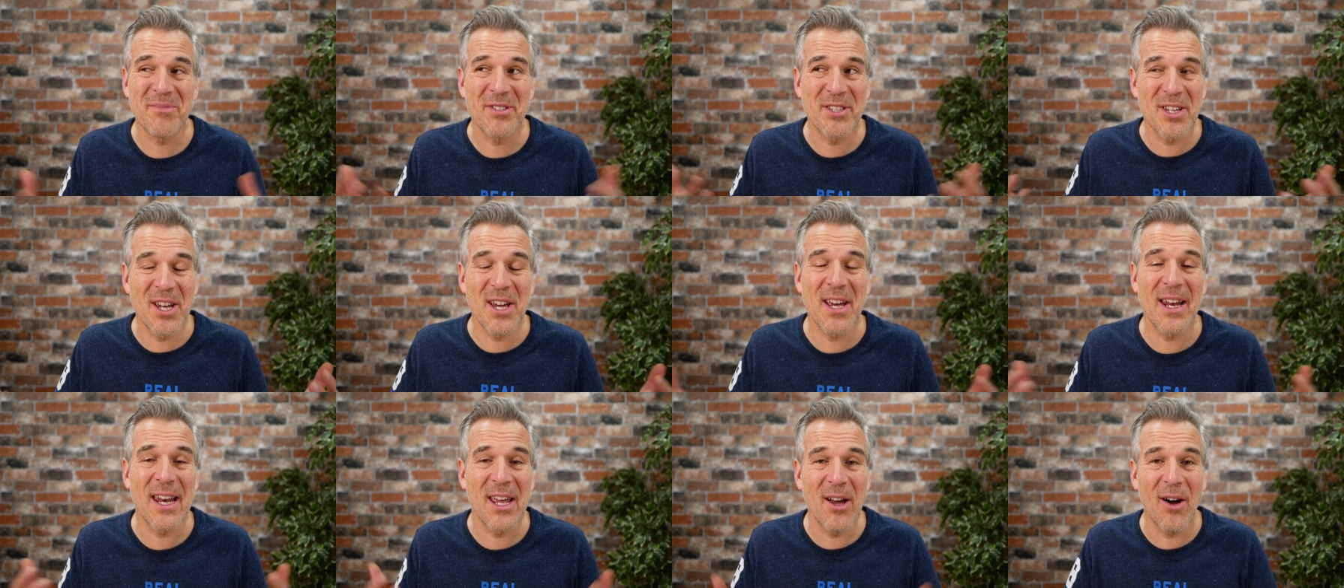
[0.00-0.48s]

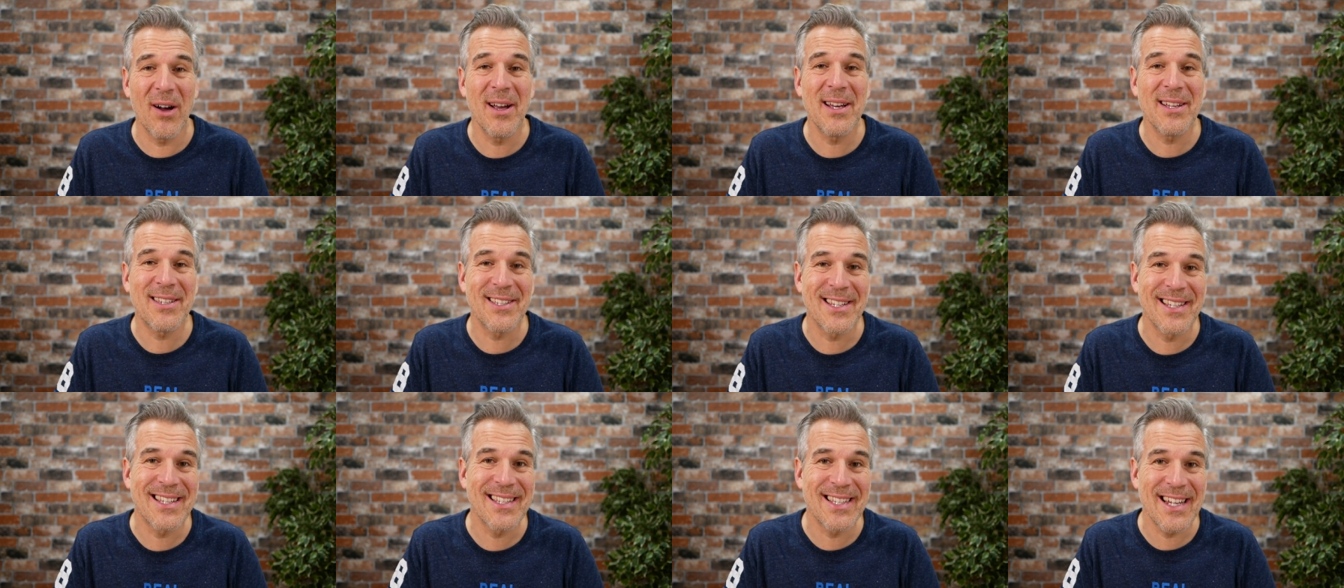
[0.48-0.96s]
certainly I
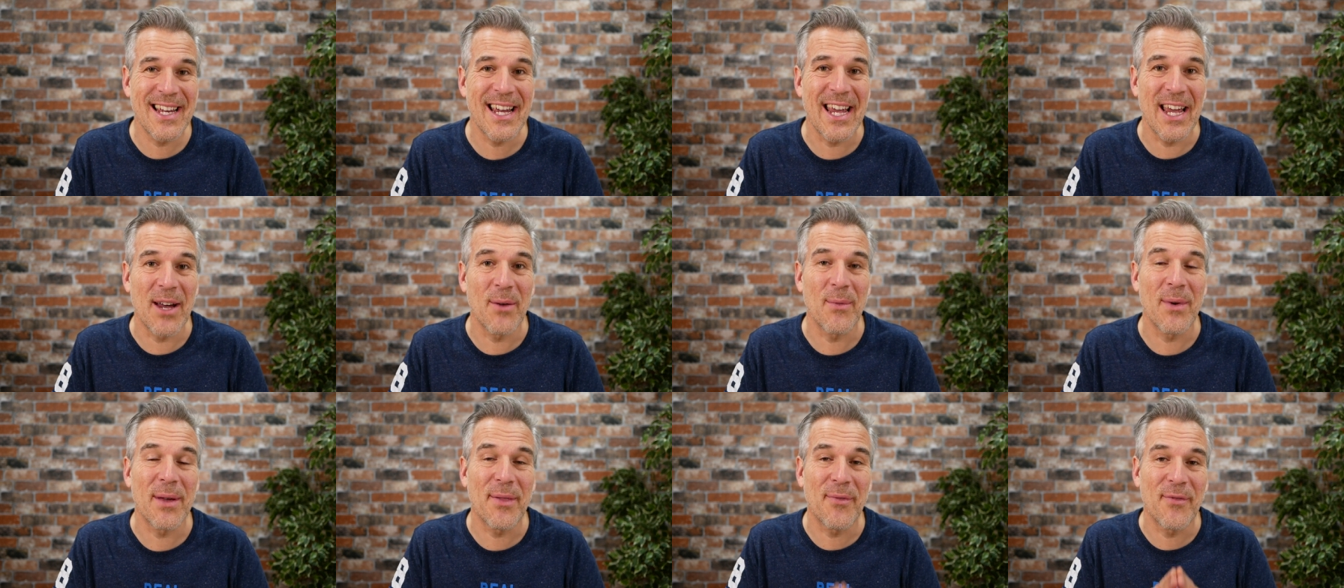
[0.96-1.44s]
used to see
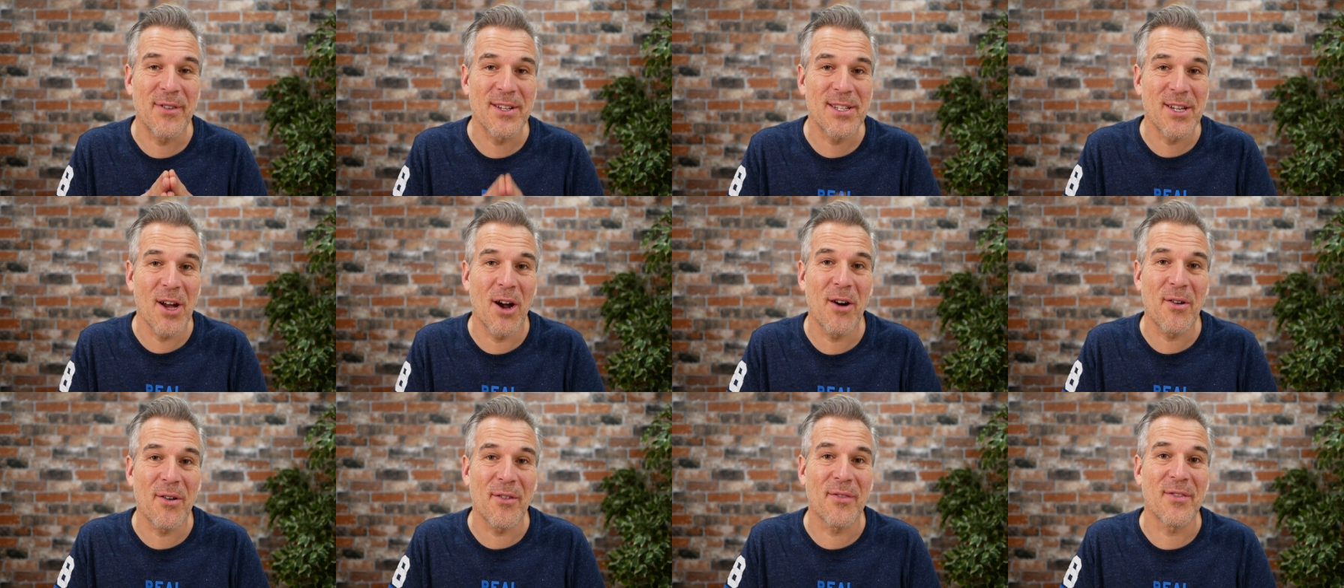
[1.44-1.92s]
it with
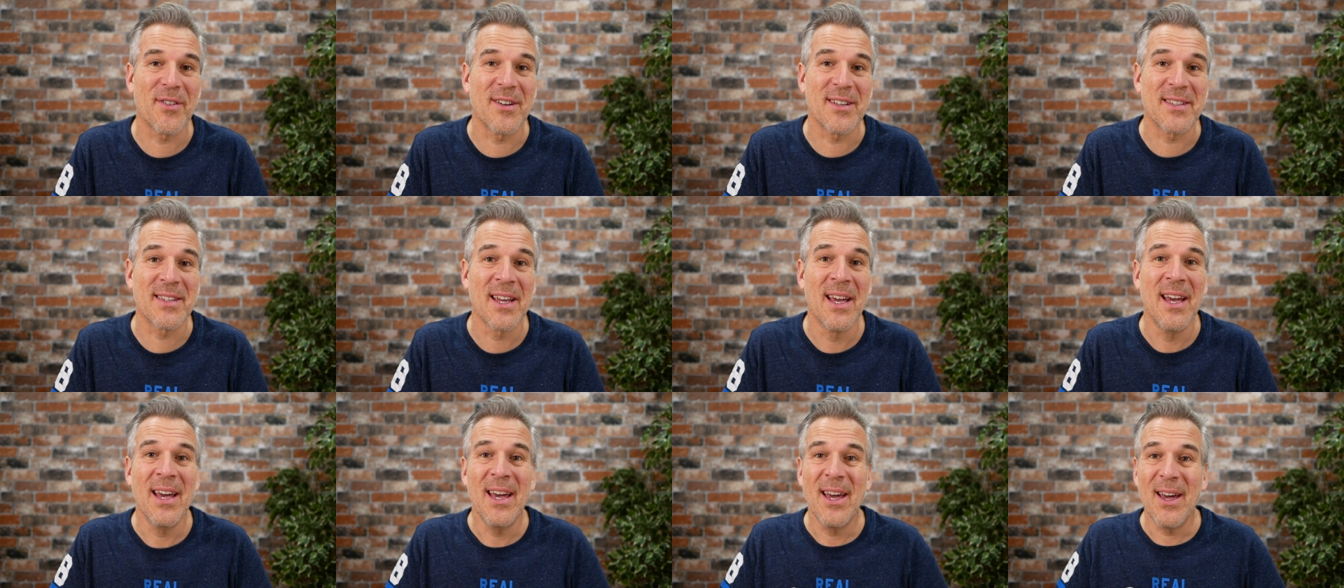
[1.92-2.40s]
photographers